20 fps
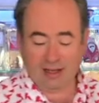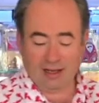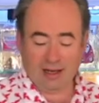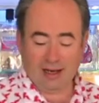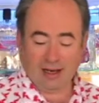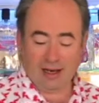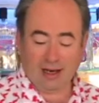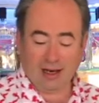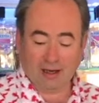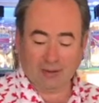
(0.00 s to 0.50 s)

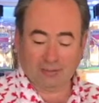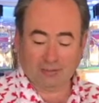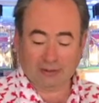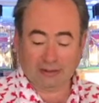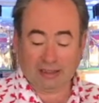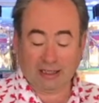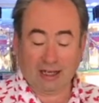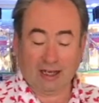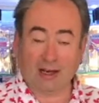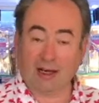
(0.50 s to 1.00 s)
And
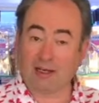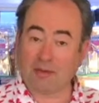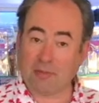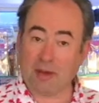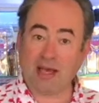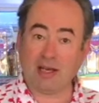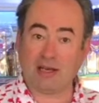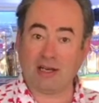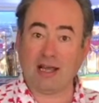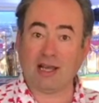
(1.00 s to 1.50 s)
I'd have
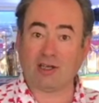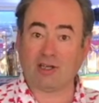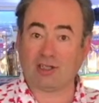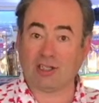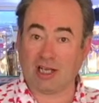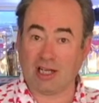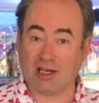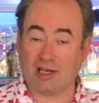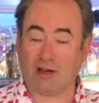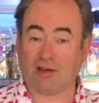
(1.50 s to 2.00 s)
paid an agency
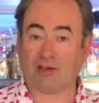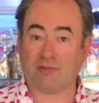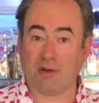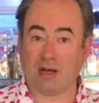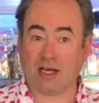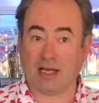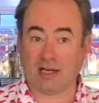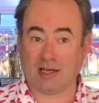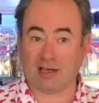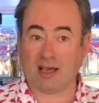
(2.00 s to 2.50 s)
a lot of
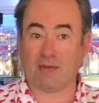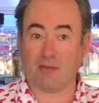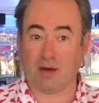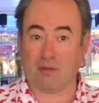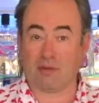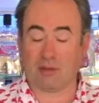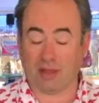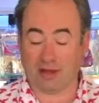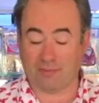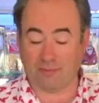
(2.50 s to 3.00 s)
money to come up
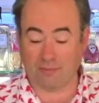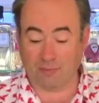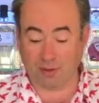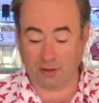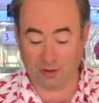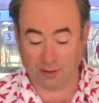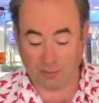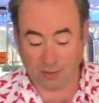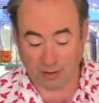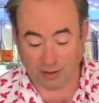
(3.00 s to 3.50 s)
with that,
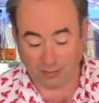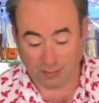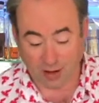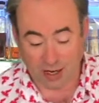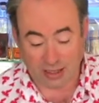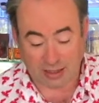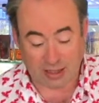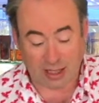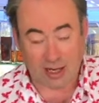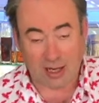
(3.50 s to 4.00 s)
with the
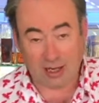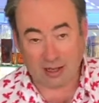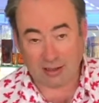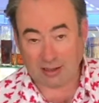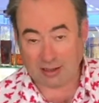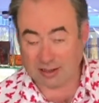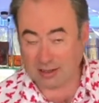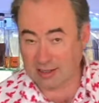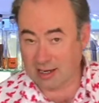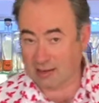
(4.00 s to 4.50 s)
phrase. There's
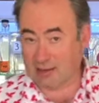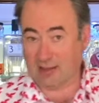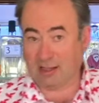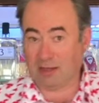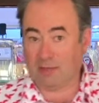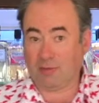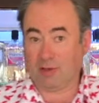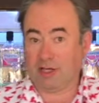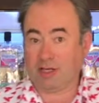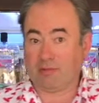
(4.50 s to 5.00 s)
nothing the
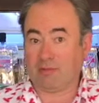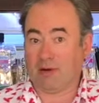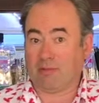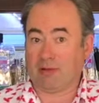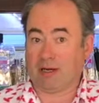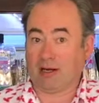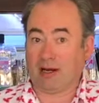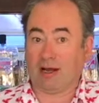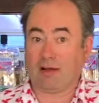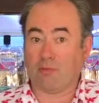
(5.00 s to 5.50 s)
British public
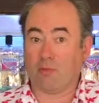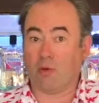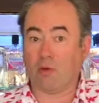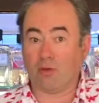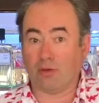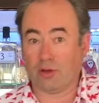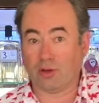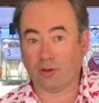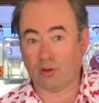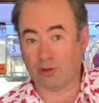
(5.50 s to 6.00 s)
like more than a
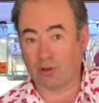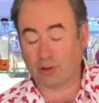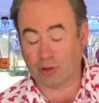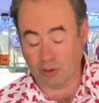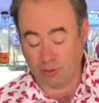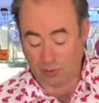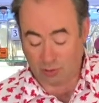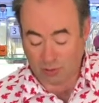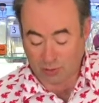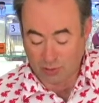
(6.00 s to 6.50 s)
good
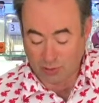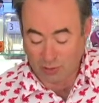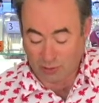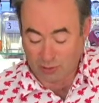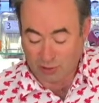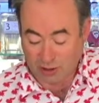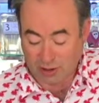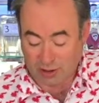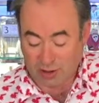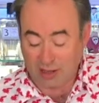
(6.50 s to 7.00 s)
double
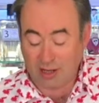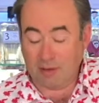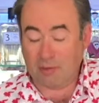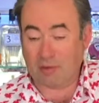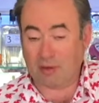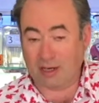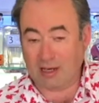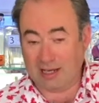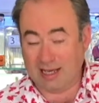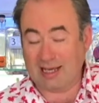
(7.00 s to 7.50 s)
entendre, but
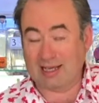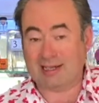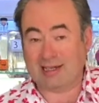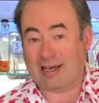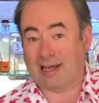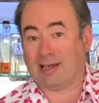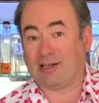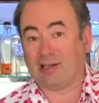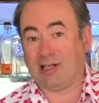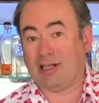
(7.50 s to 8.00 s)
it is
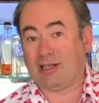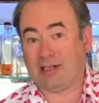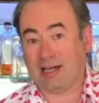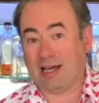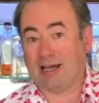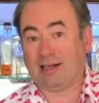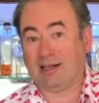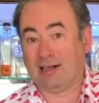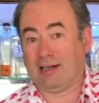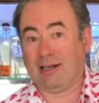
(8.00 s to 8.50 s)
actually
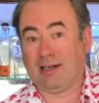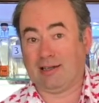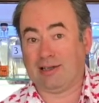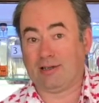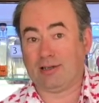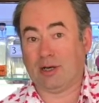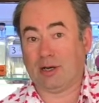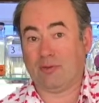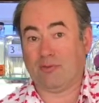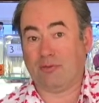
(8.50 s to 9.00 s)
technically the
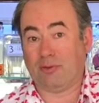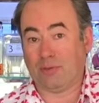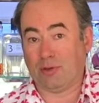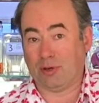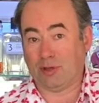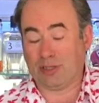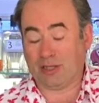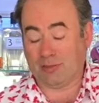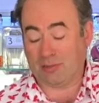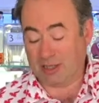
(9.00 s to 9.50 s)
term for
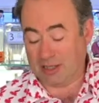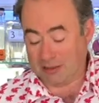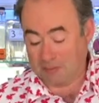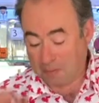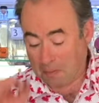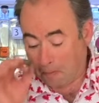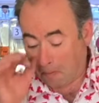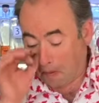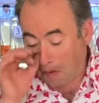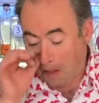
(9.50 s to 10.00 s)
bruising mint.
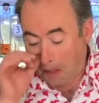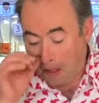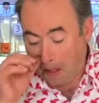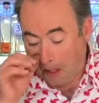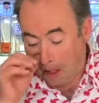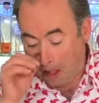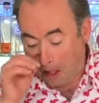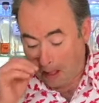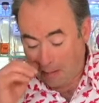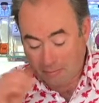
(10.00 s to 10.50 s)

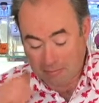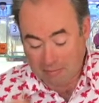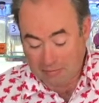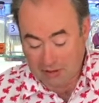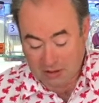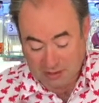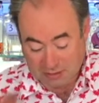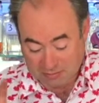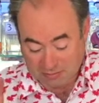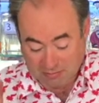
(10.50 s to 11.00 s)

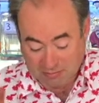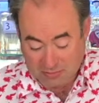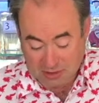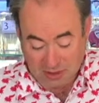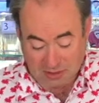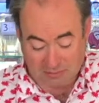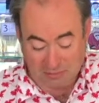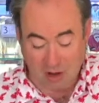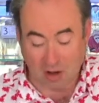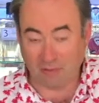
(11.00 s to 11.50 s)
Just
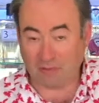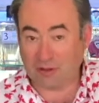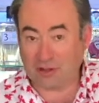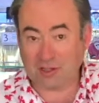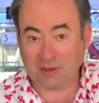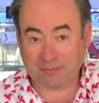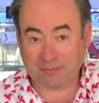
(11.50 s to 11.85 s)
marvellous.